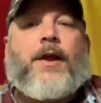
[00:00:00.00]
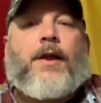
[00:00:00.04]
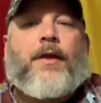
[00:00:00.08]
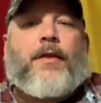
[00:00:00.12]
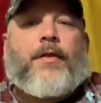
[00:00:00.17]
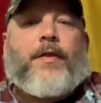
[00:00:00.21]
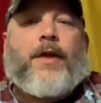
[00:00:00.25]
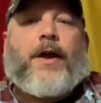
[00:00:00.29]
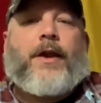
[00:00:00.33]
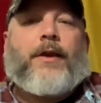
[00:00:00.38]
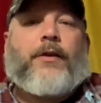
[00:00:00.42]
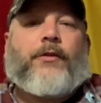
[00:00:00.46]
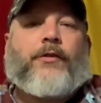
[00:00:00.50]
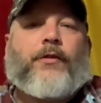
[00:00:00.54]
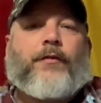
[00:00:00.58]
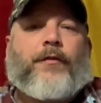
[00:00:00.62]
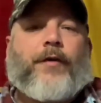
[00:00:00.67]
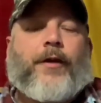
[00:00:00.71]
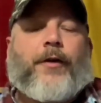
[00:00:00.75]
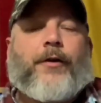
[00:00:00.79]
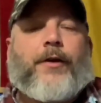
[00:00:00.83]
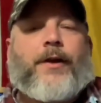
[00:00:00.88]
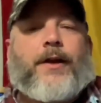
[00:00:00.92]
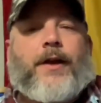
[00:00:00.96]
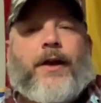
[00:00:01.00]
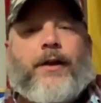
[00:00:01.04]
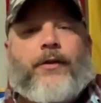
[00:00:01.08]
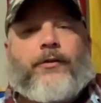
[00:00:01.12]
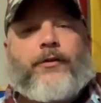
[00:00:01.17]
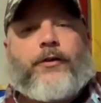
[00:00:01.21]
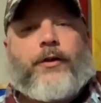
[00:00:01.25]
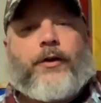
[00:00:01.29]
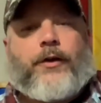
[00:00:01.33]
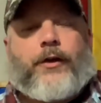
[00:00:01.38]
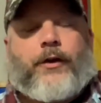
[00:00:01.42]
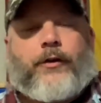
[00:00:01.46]
That is a very
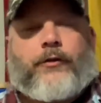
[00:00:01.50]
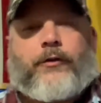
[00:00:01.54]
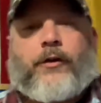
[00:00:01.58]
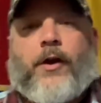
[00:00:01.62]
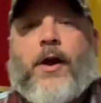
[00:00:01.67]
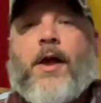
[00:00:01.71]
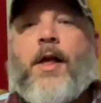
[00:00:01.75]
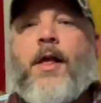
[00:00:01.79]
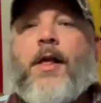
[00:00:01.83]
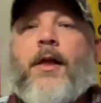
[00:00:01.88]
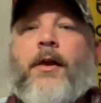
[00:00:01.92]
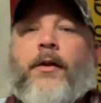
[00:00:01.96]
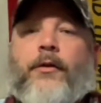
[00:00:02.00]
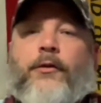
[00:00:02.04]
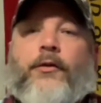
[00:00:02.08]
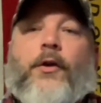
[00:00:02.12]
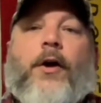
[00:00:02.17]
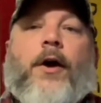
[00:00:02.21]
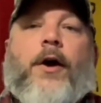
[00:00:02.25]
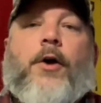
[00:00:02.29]
nice touch. So